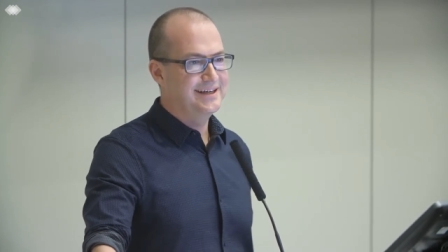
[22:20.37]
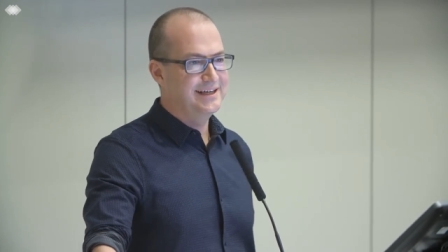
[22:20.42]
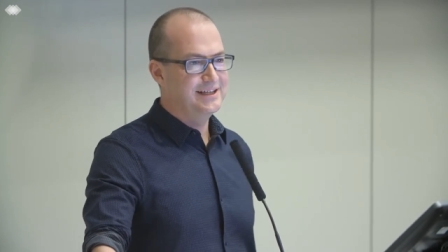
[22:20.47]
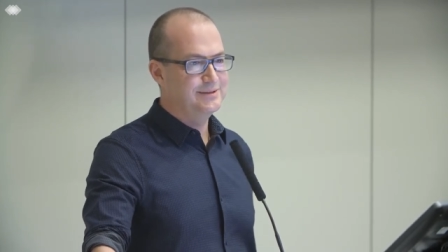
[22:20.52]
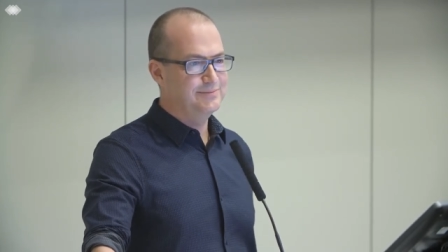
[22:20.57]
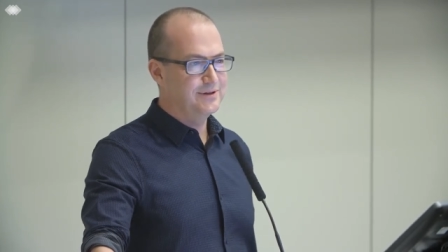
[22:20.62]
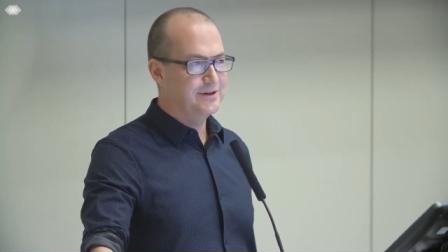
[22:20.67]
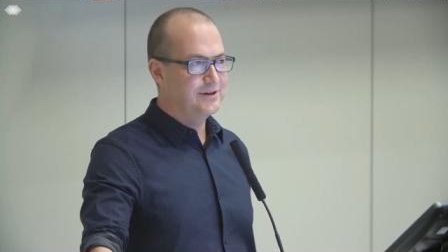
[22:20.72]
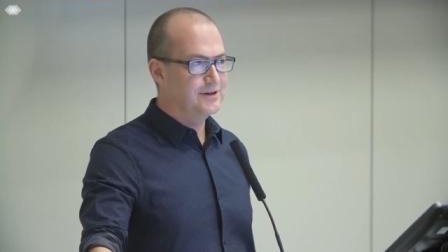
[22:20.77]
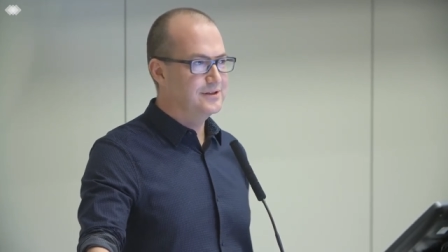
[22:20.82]

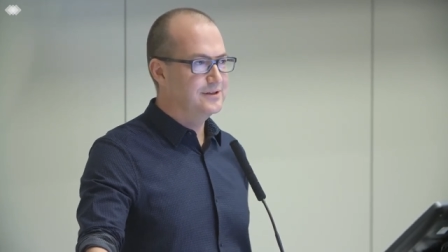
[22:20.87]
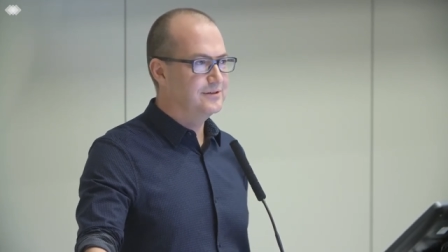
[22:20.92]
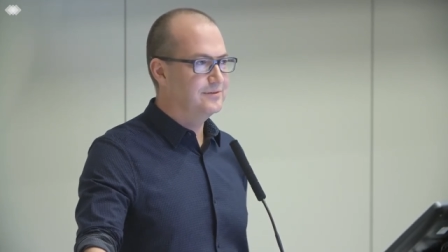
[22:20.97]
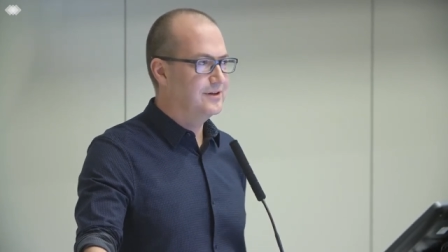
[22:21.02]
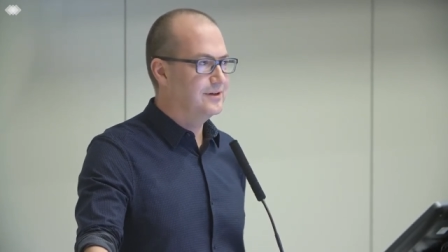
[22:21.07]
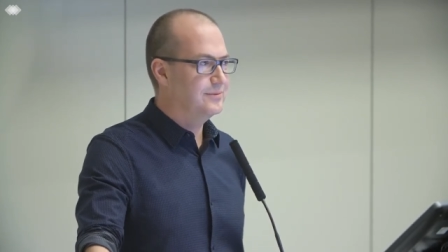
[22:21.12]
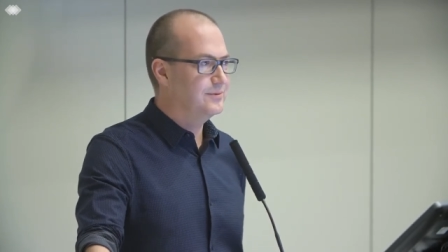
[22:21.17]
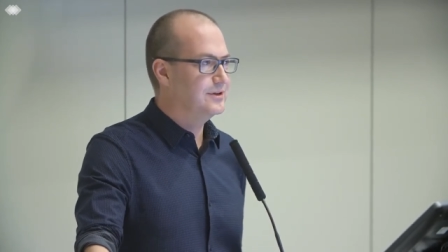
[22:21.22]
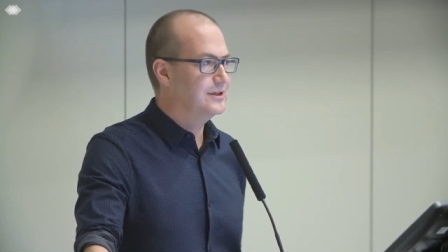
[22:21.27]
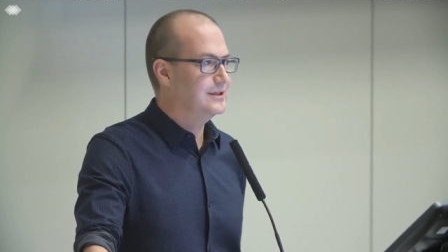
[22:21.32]
It's because of
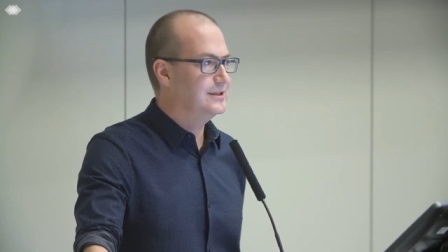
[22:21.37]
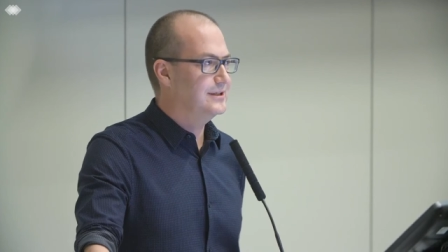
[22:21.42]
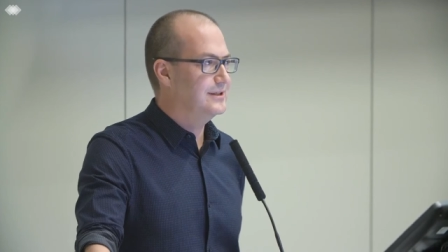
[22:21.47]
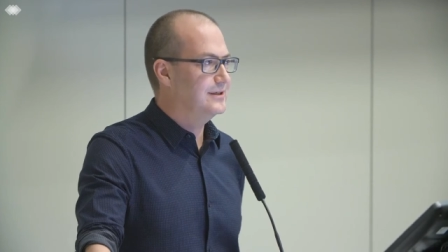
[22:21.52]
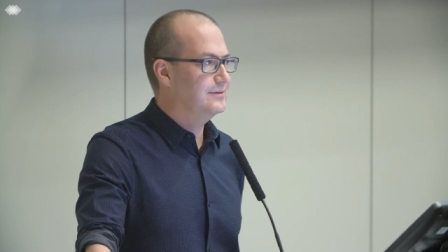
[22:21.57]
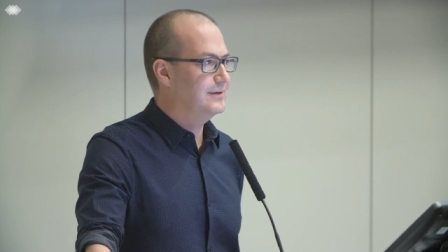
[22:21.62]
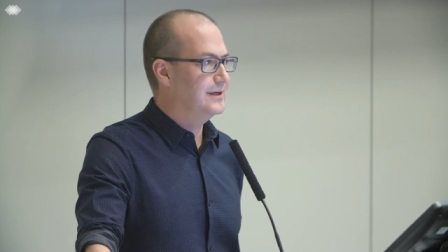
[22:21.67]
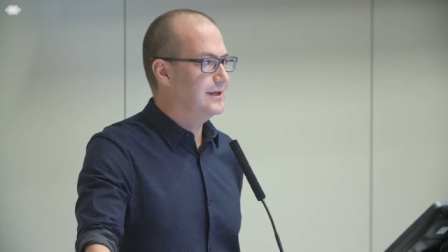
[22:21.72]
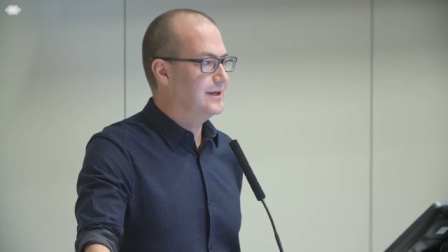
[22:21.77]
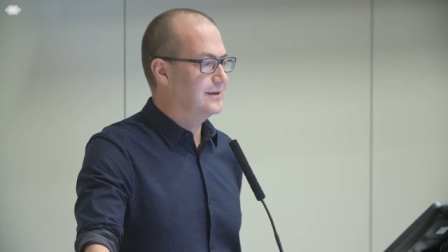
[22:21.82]
community
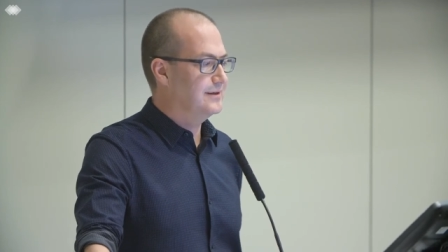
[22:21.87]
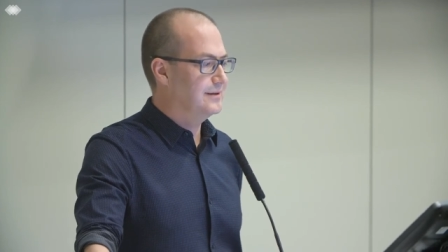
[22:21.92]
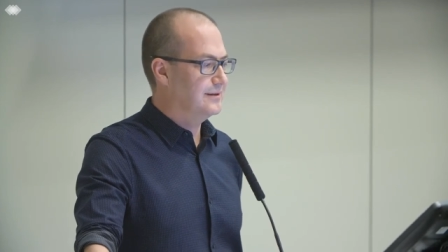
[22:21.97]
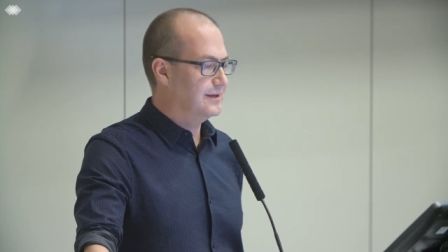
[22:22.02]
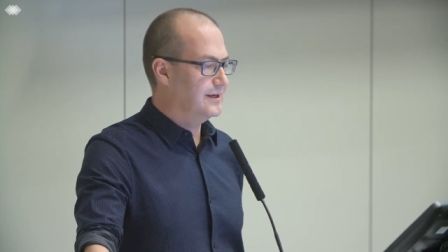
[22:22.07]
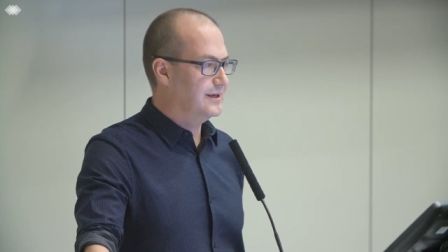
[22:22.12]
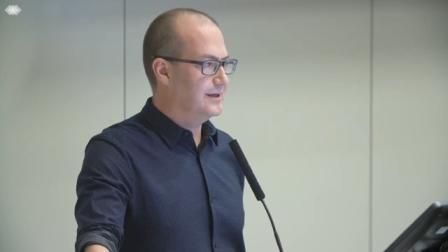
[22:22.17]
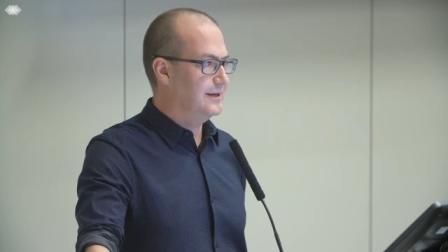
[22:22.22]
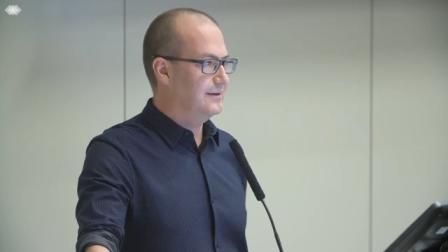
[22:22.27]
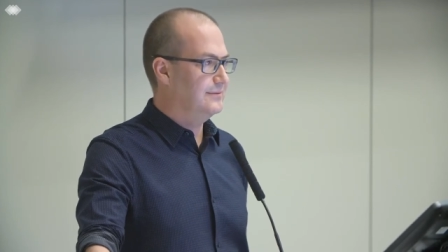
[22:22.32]
that we can
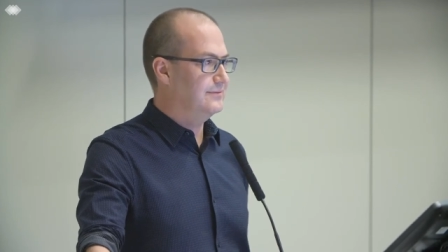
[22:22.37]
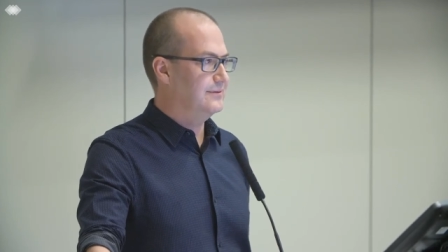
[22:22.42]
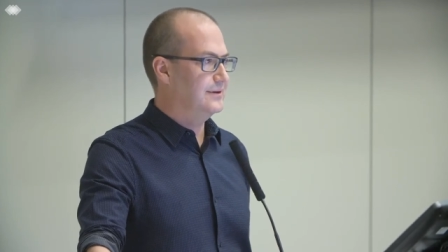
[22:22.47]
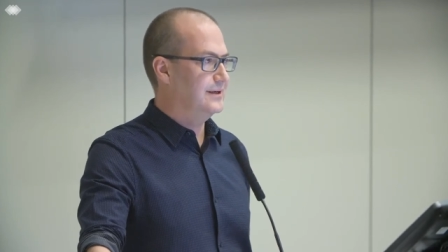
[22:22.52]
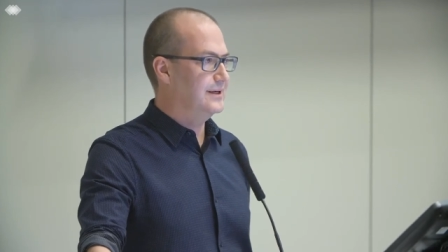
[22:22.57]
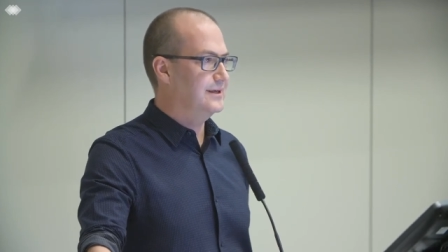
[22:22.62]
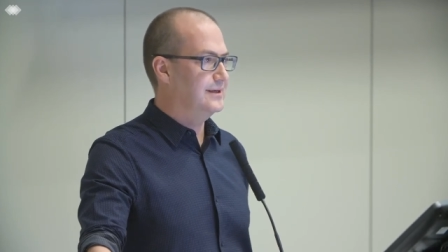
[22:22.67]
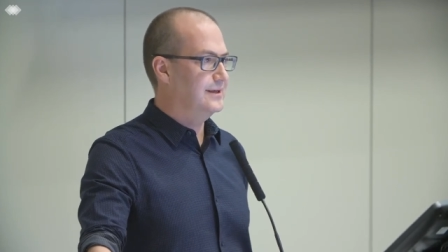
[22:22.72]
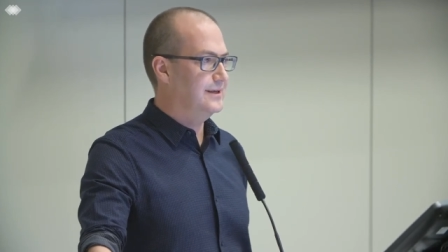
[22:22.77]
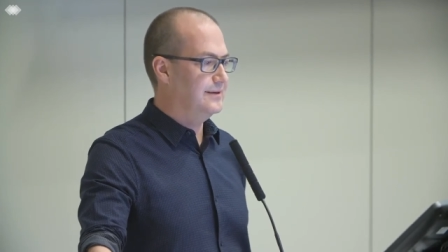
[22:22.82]
thrive
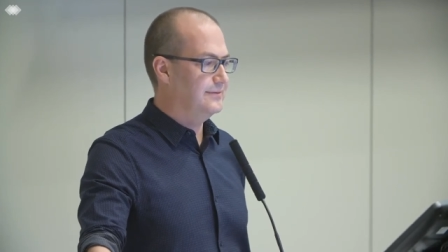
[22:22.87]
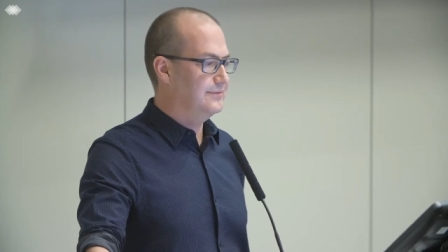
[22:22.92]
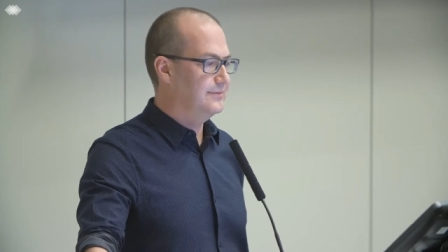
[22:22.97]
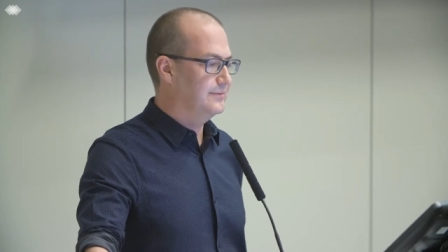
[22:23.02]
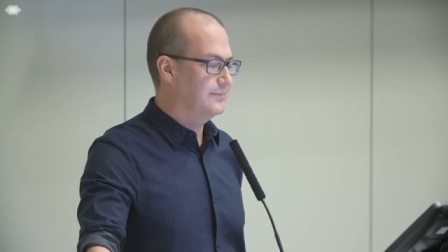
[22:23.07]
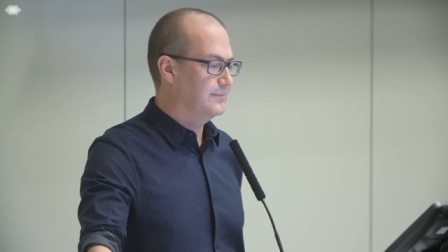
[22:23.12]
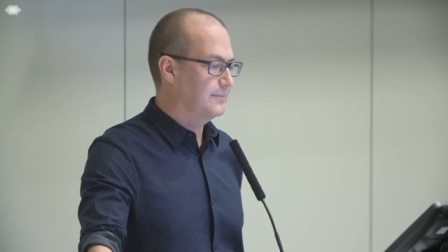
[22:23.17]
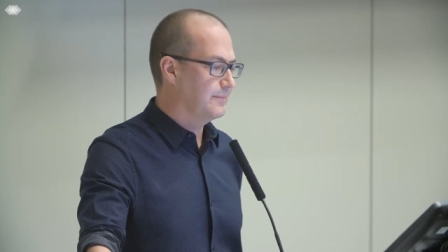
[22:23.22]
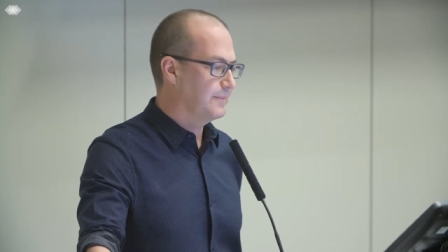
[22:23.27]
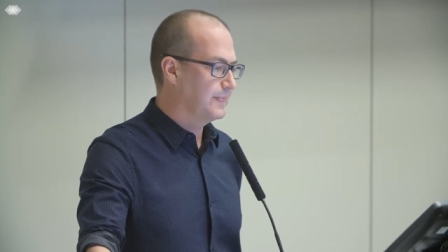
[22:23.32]
and live.